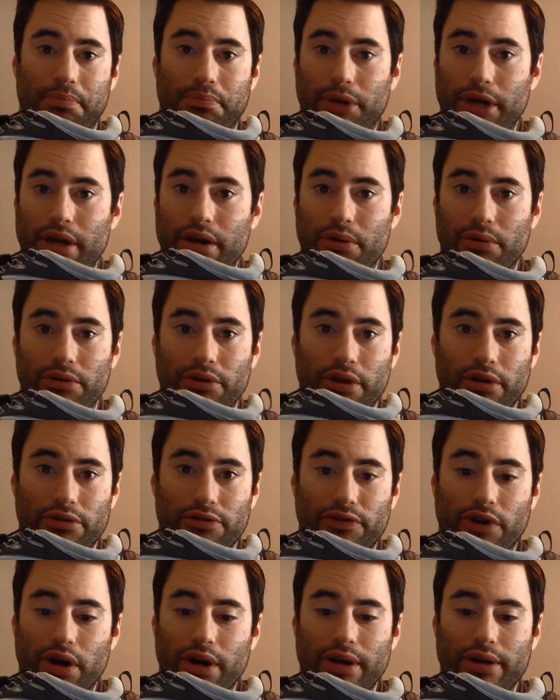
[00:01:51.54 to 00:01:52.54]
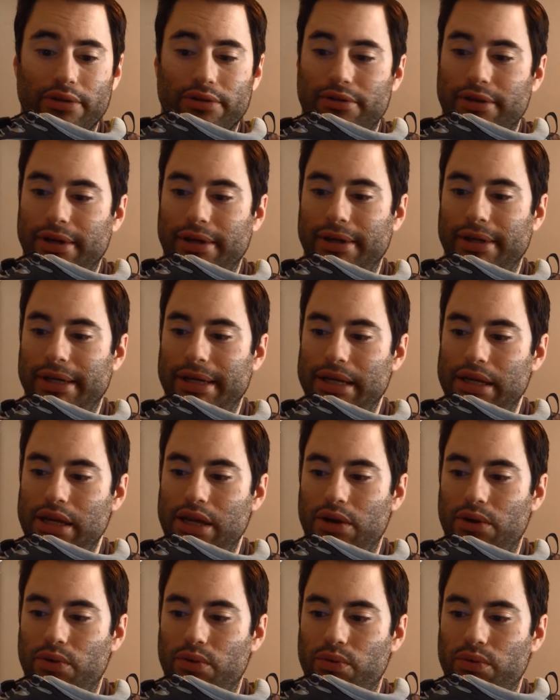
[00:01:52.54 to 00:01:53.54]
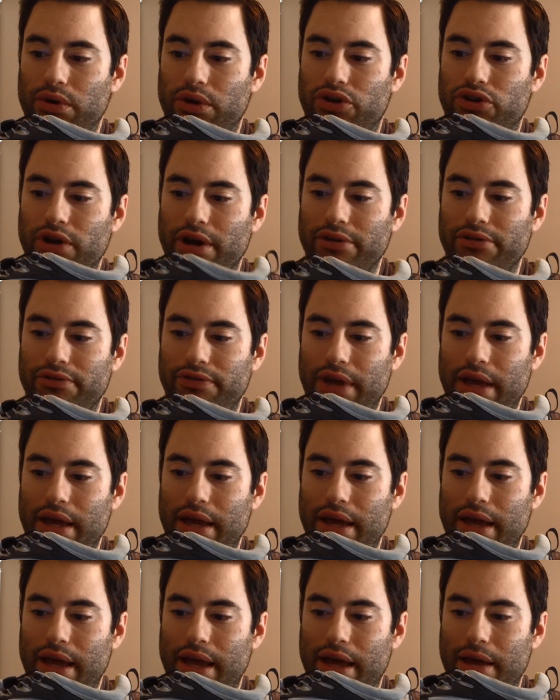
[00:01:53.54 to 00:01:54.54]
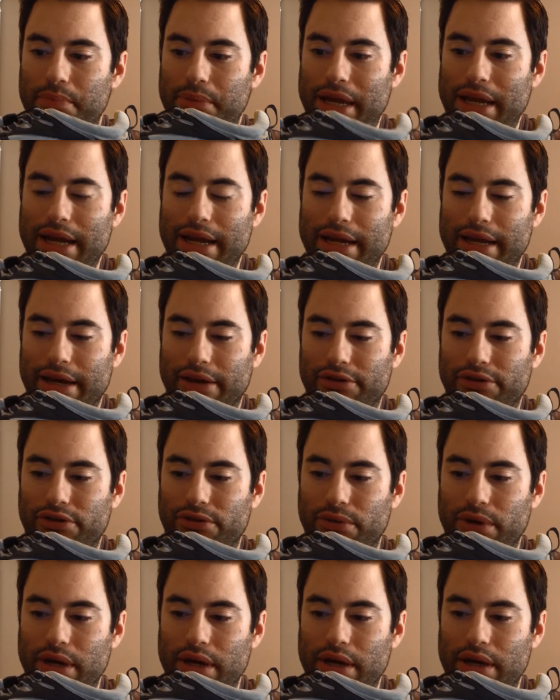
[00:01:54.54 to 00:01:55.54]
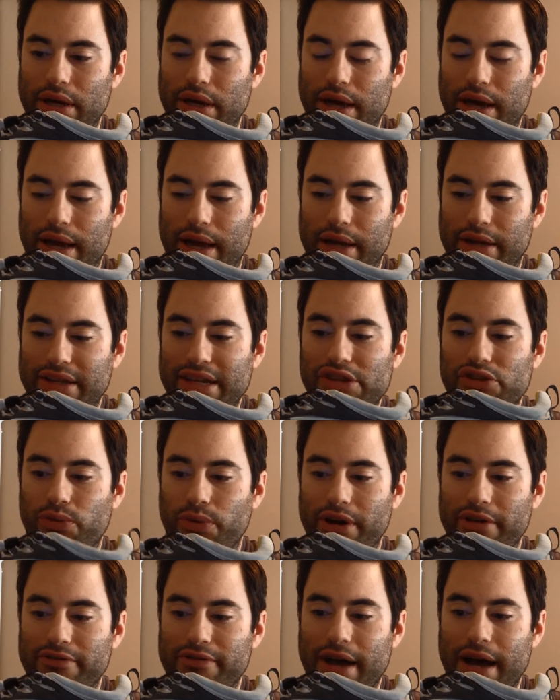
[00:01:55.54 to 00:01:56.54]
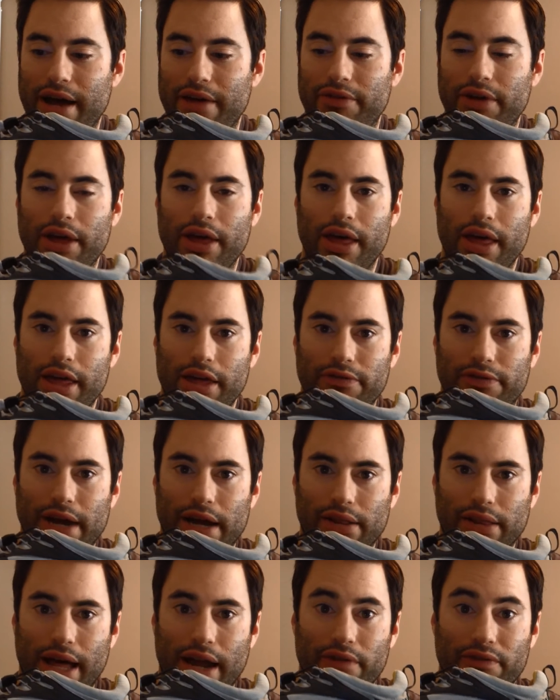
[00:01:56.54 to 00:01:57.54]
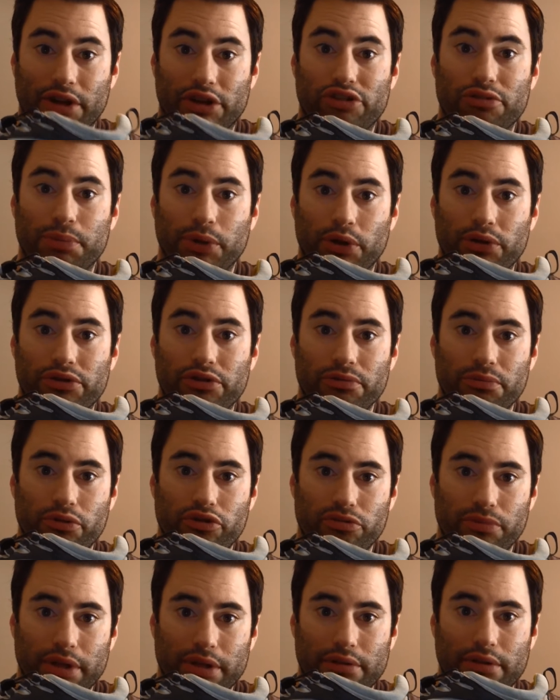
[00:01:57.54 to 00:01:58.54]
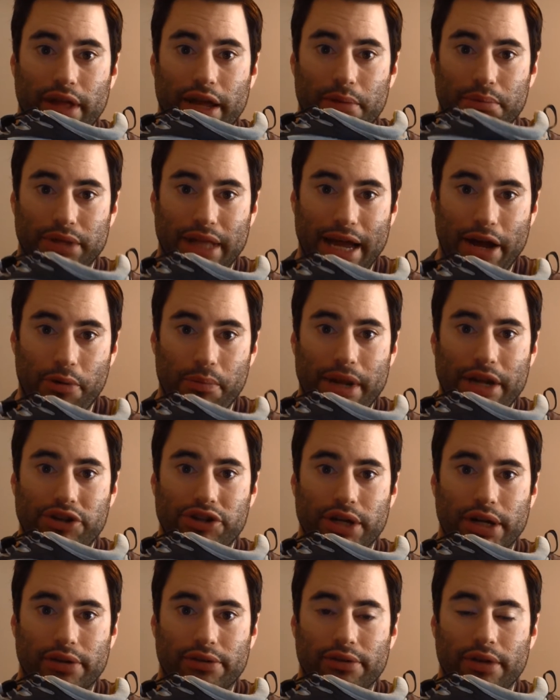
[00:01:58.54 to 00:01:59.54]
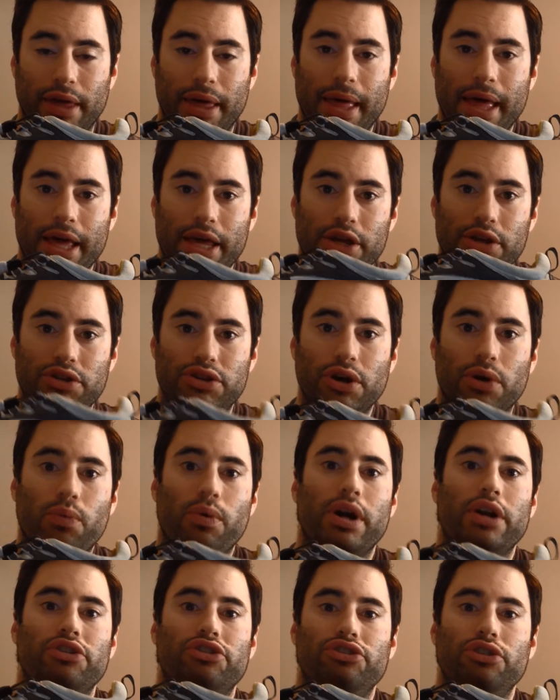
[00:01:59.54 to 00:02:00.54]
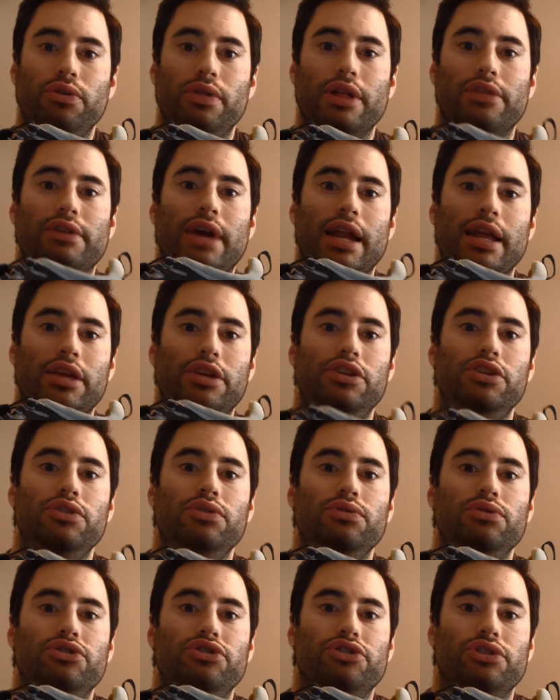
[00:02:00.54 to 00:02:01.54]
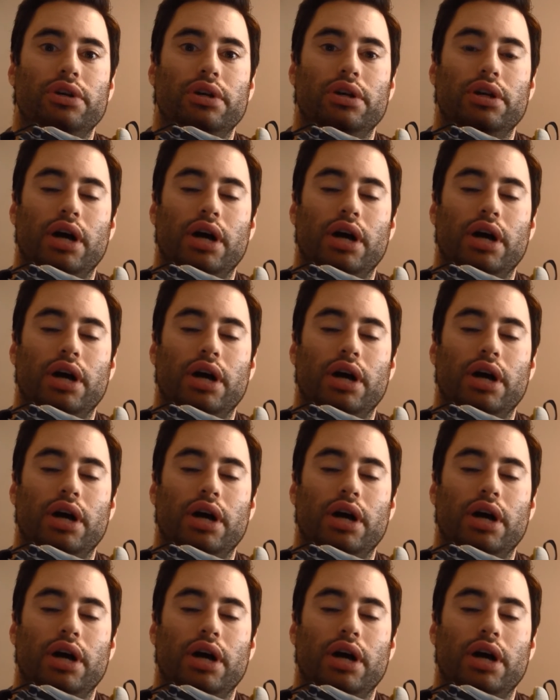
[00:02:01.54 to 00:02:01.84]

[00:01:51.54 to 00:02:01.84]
But as far as CrossFit, P90X3 and T25, you've got a lot of explosive movements like plyometrics. You don't want a shoe that's got a huge